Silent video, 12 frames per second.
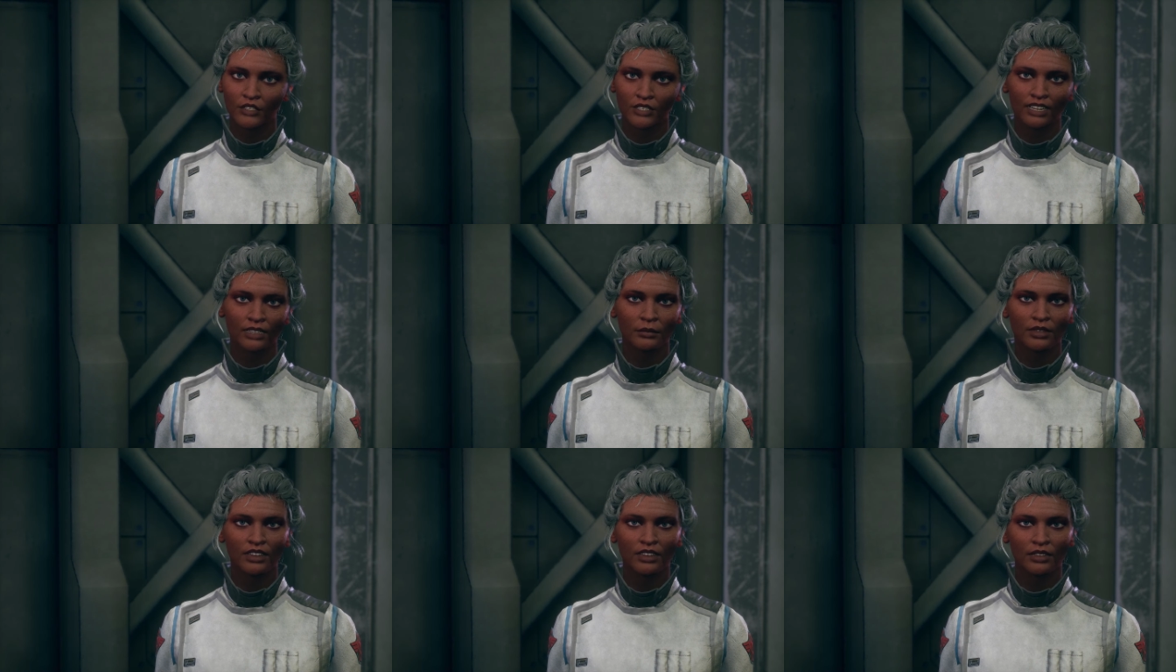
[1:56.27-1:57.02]

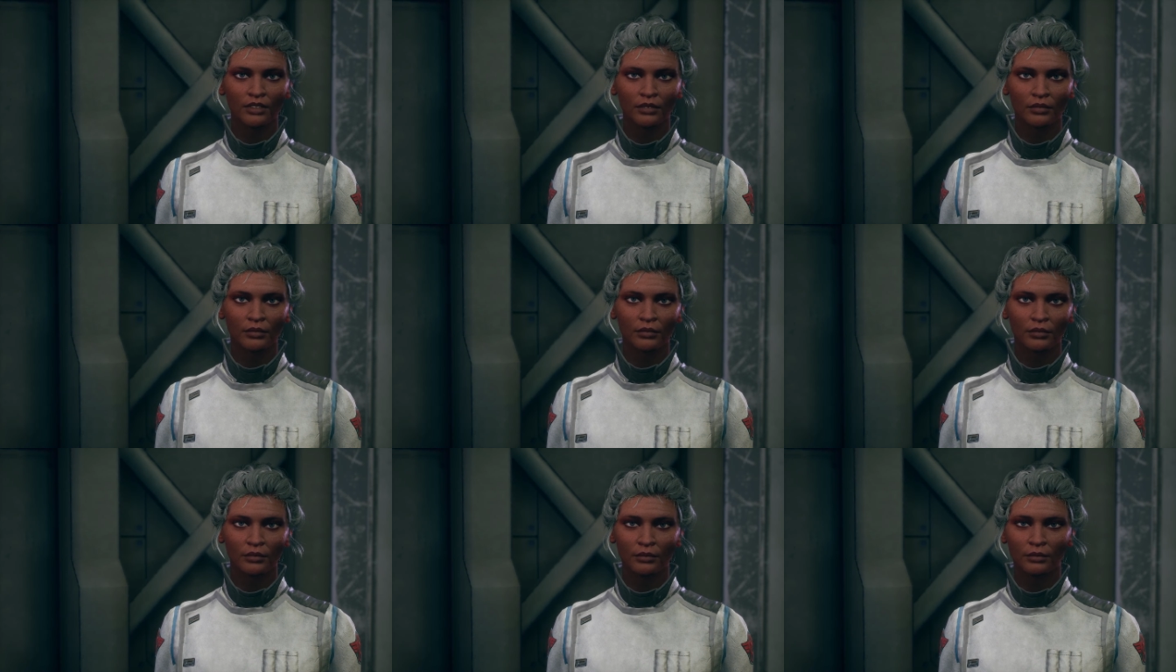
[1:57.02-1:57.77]
ashamed.
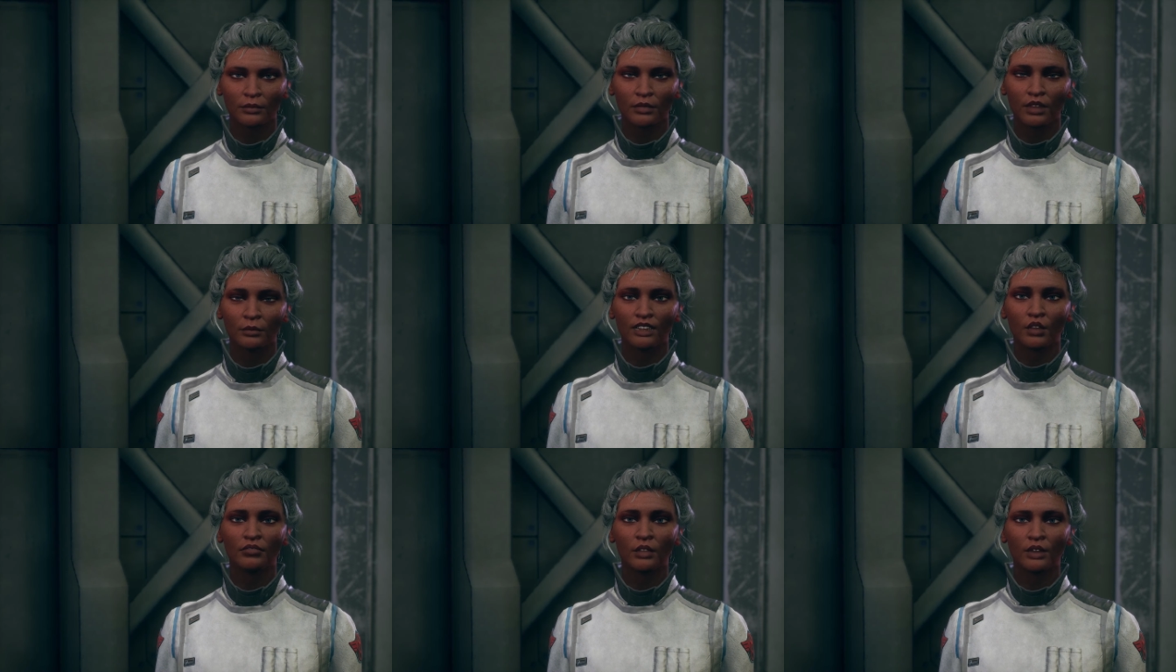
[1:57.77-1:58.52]
He must be
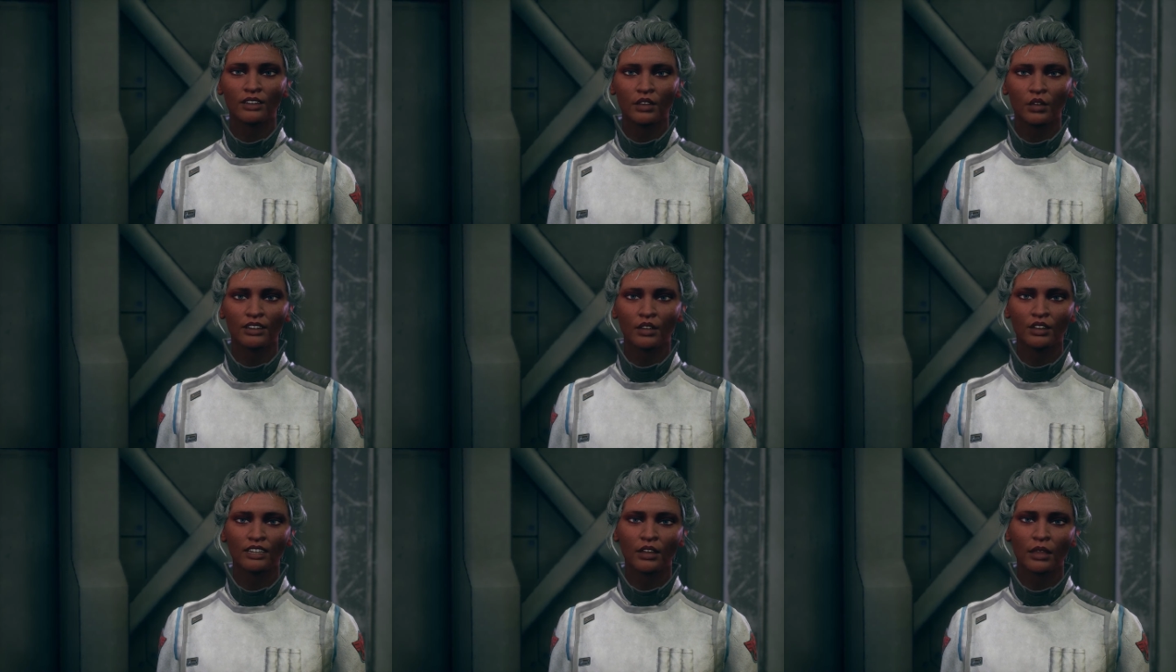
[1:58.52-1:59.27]
referring to
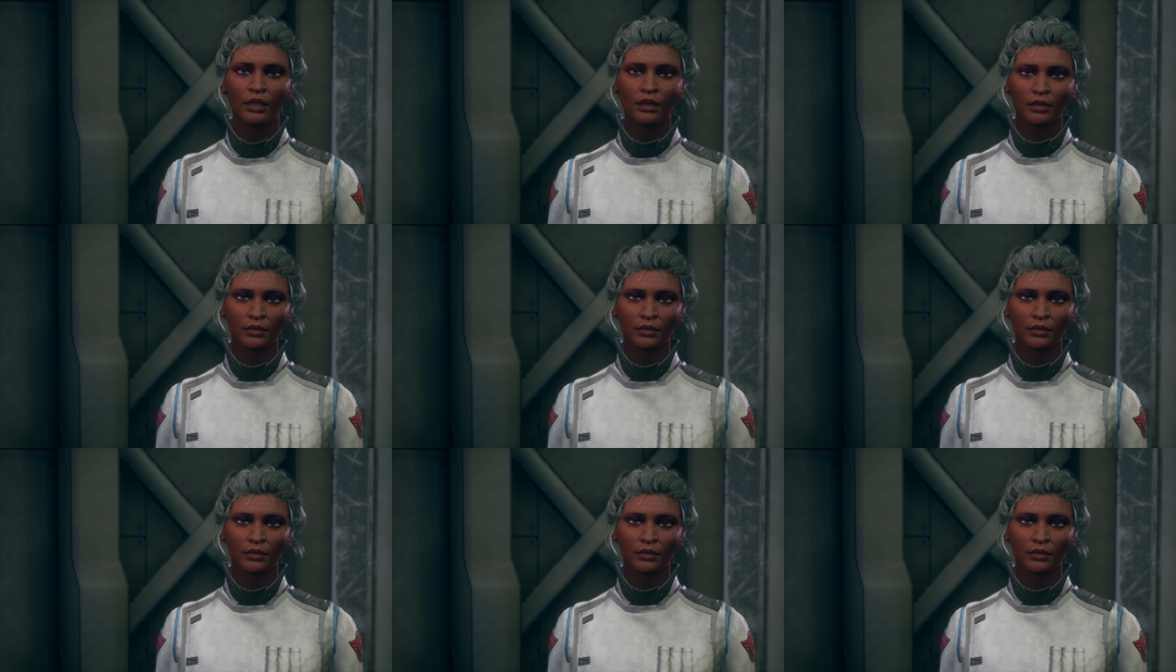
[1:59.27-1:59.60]
Irion.